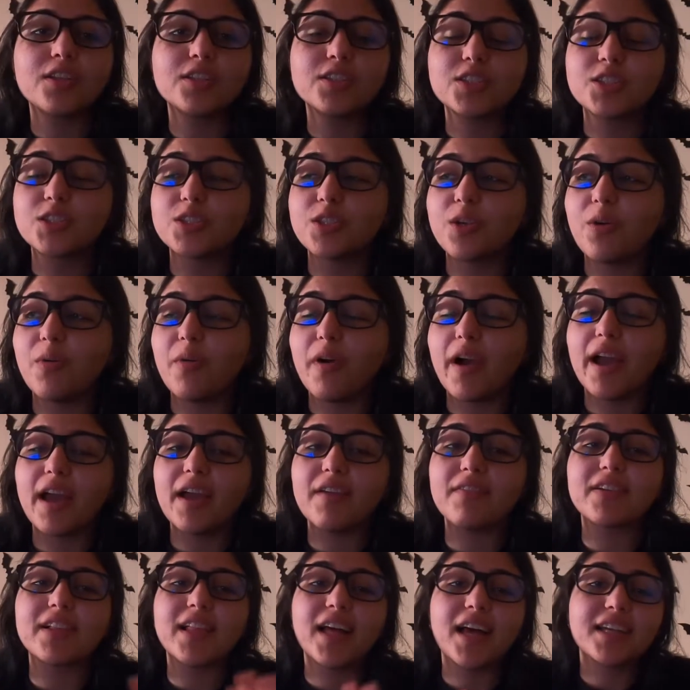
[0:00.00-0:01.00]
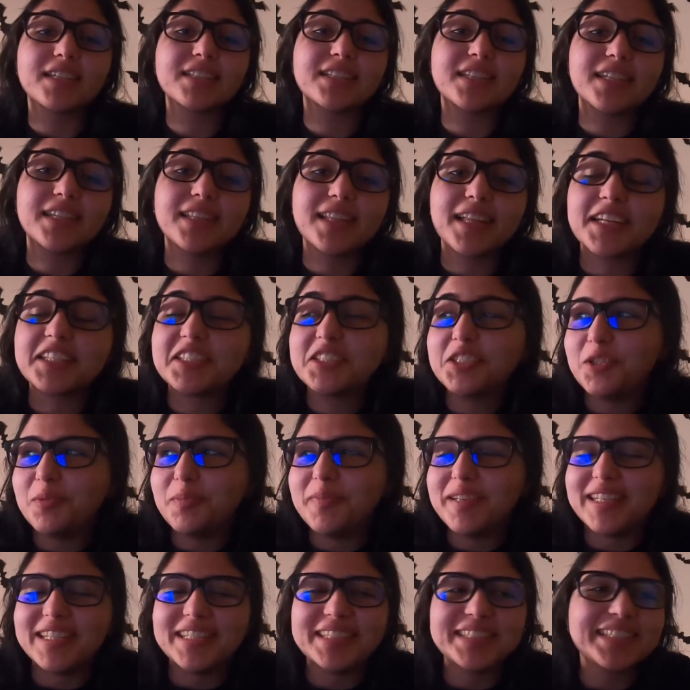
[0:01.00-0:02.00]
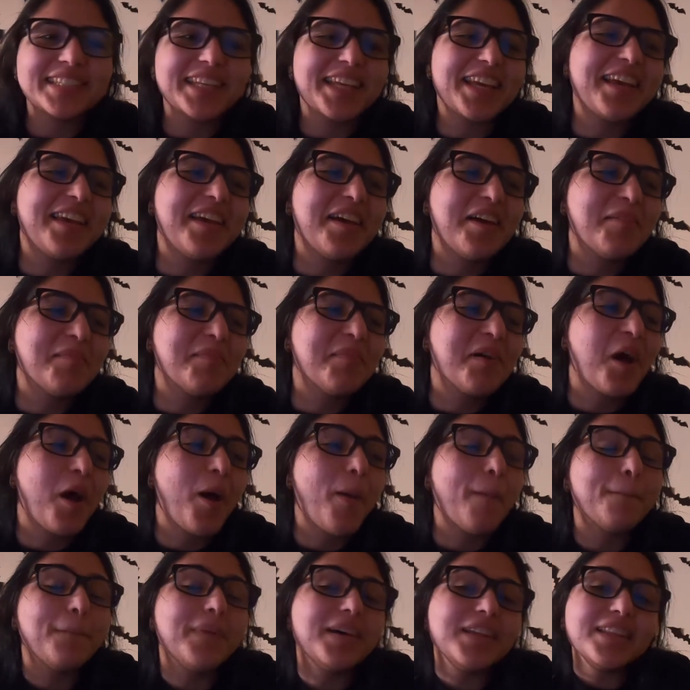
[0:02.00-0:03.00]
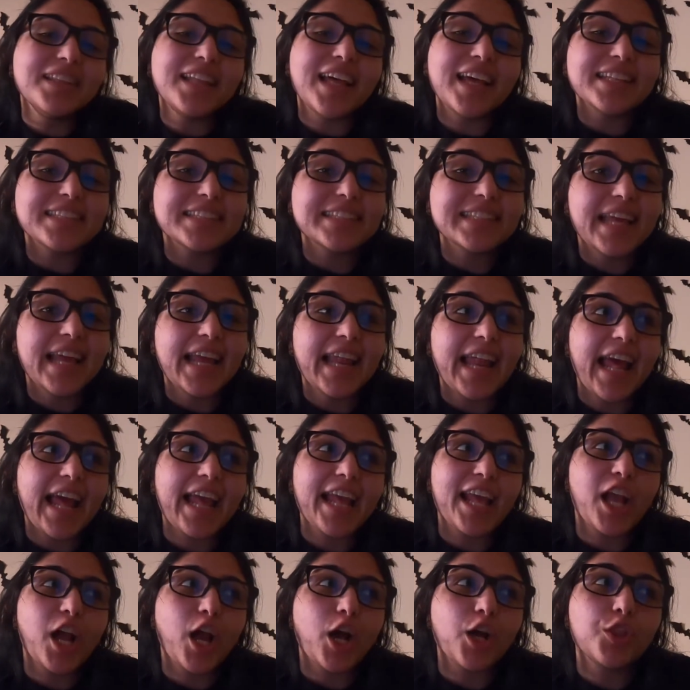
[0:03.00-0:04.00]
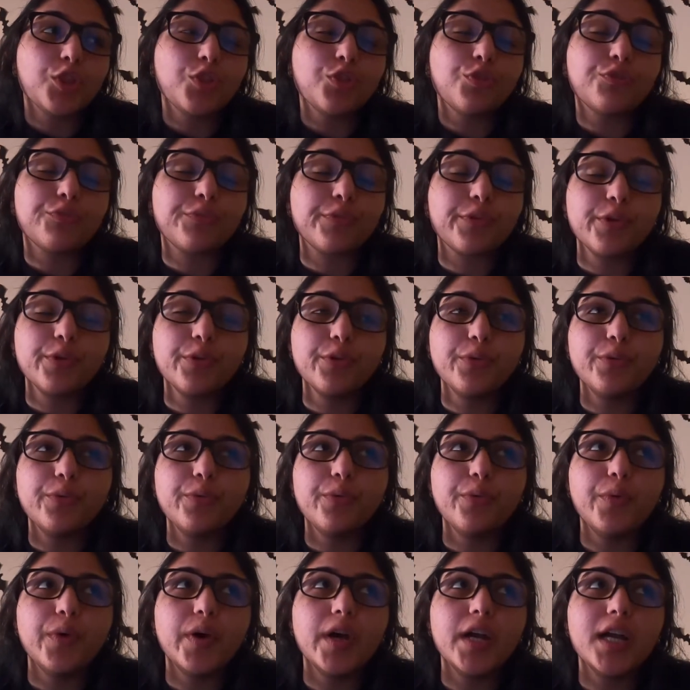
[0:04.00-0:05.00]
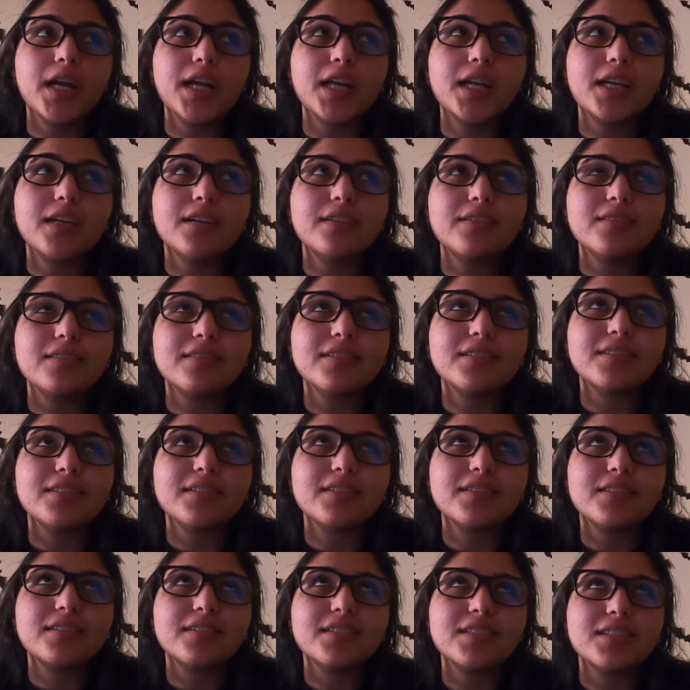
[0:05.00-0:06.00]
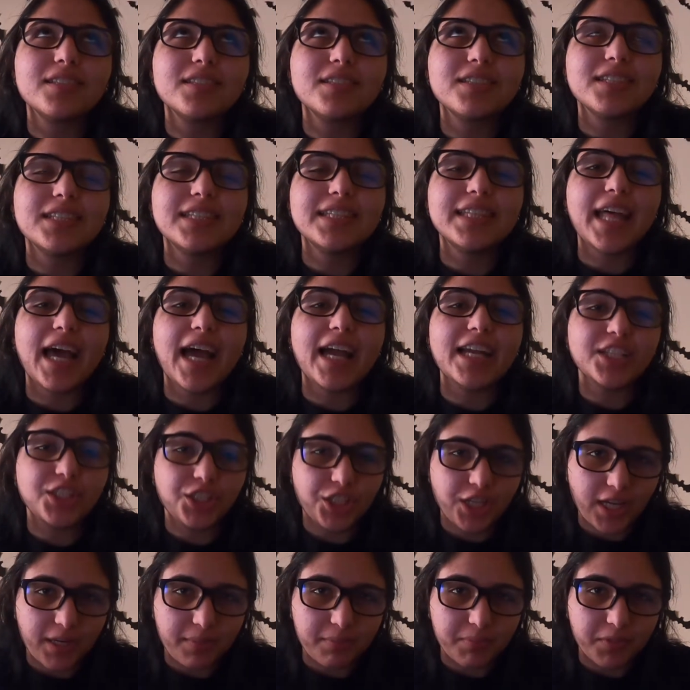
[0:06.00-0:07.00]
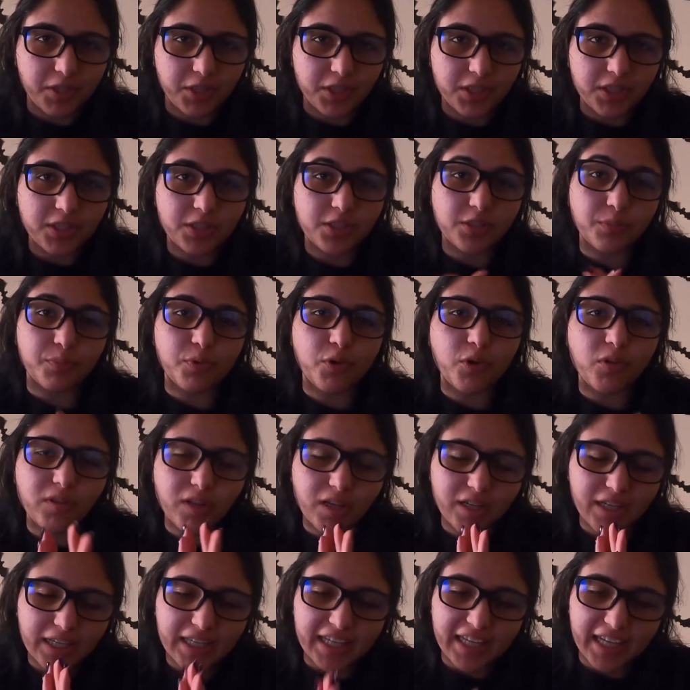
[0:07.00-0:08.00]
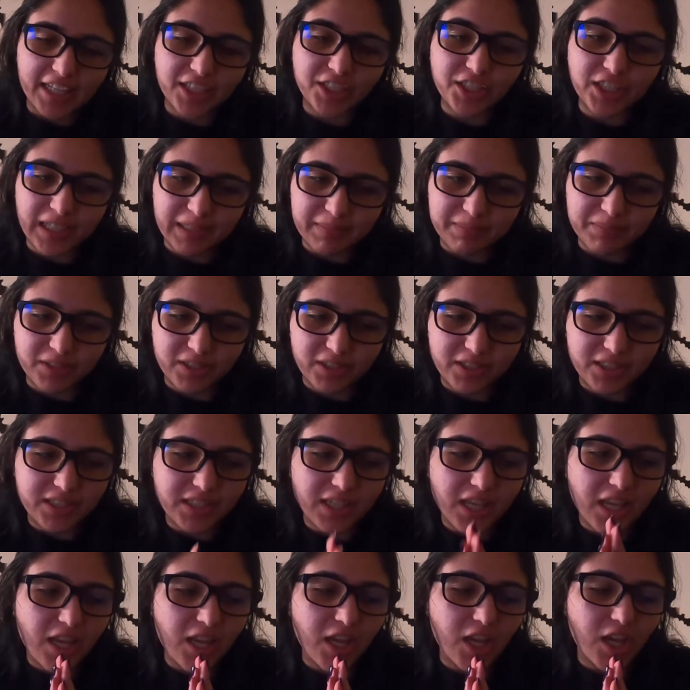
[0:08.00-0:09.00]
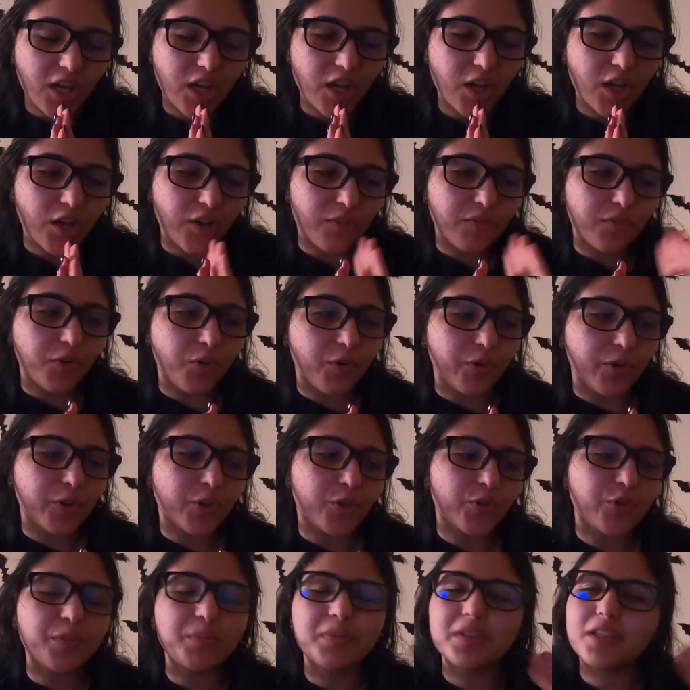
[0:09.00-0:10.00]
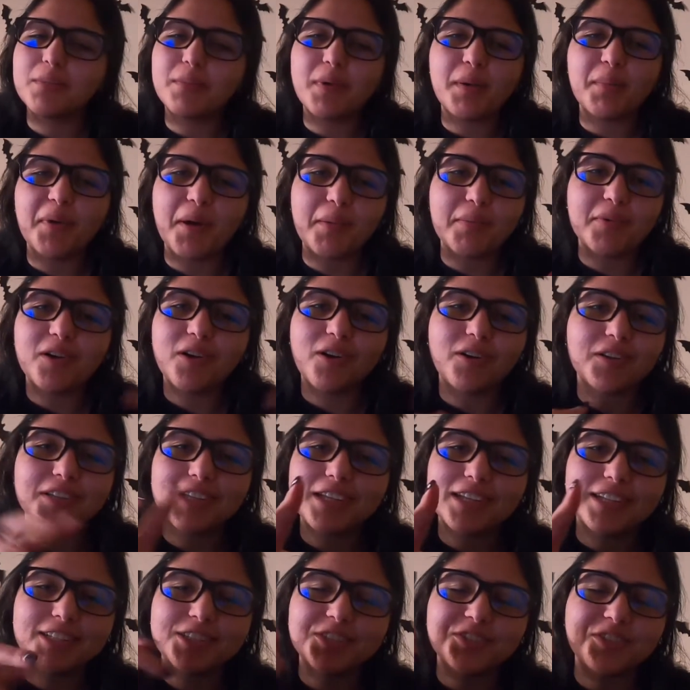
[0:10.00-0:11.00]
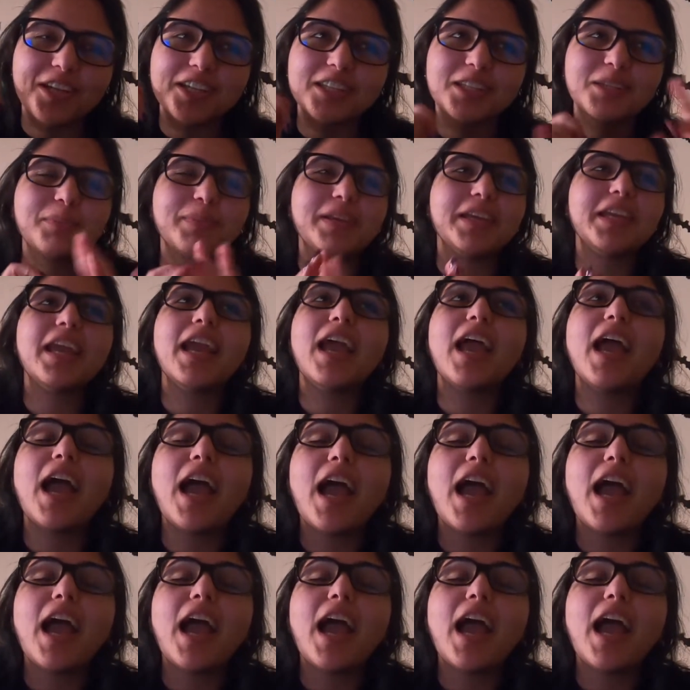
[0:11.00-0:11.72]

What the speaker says: So I have class in like 2 minutes. But last night I got through 9 chapters, the prologue in 9 chapters of going through it, but then my mom called and distracted me.